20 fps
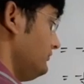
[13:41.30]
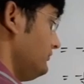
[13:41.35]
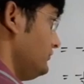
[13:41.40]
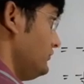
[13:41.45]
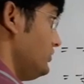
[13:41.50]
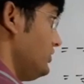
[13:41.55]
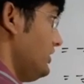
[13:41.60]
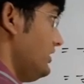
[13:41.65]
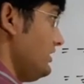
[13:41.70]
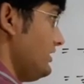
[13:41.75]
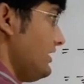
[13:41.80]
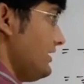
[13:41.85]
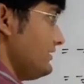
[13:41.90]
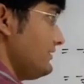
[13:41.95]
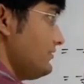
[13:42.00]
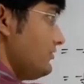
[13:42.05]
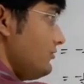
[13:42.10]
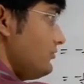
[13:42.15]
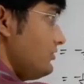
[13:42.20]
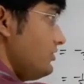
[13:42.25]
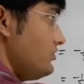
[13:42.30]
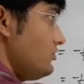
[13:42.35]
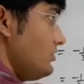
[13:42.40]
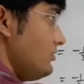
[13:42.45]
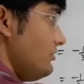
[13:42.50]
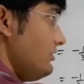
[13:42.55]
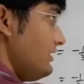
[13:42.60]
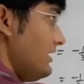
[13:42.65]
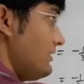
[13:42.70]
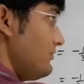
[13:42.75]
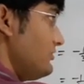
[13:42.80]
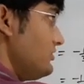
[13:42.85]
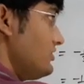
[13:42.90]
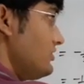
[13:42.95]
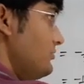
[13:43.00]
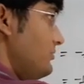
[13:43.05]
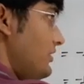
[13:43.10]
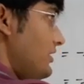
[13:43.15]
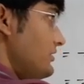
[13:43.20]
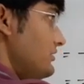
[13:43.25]
that means the
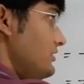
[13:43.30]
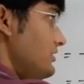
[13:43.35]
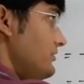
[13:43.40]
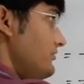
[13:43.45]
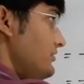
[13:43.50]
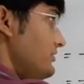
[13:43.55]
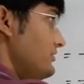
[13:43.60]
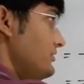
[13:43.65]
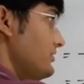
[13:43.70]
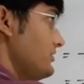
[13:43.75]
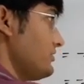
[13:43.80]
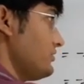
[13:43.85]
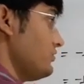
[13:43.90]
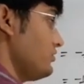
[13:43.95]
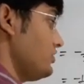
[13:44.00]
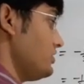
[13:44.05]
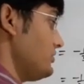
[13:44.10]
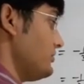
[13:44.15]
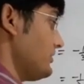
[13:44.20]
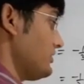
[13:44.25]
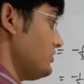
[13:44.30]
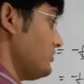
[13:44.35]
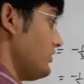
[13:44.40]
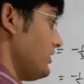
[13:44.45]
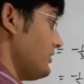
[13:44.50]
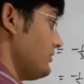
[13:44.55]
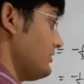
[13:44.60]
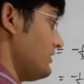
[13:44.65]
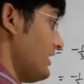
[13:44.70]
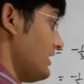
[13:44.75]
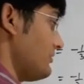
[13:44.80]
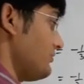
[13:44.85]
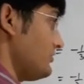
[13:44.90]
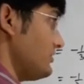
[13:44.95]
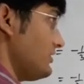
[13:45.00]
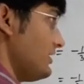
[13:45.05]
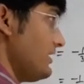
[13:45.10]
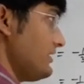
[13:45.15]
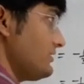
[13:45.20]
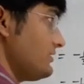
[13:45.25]
partial differentiation with respect to y. That means
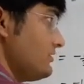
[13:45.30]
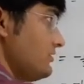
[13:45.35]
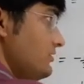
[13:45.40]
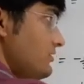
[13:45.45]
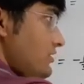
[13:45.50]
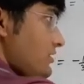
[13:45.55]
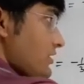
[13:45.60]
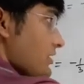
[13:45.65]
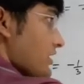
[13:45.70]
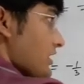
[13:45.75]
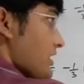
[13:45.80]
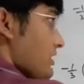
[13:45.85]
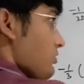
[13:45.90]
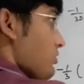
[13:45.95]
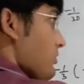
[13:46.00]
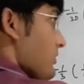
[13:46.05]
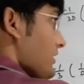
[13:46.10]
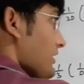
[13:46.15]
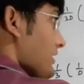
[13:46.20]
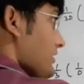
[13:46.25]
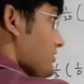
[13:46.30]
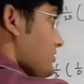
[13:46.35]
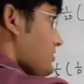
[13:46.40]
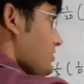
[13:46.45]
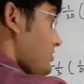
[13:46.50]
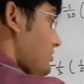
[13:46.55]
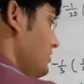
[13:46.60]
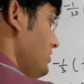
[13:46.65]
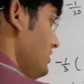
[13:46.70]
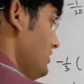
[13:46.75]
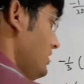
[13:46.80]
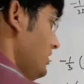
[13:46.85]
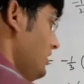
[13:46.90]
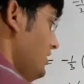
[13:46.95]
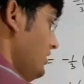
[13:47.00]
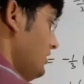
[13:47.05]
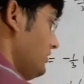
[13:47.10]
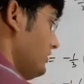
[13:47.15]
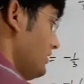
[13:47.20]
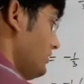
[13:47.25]
x. Here we will get 0.
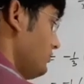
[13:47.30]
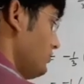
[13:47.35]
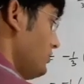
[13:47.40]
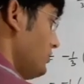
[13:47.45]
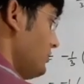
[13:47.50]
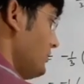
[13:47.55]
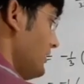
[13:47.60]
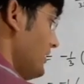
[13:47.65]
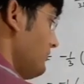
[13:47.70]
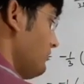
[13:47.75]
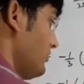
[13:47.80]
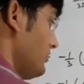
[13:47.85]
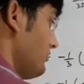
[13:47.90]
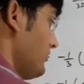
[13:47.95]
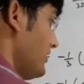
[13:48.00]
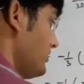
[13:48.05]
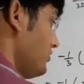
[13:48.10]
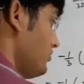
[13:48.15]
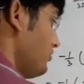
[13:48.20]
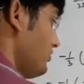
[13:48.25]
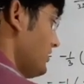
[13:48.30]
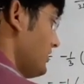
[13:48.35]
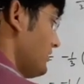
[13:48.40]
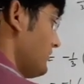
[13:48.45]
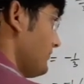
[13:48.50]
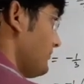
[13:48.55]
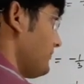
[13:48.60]
Then we will have 1 by 3.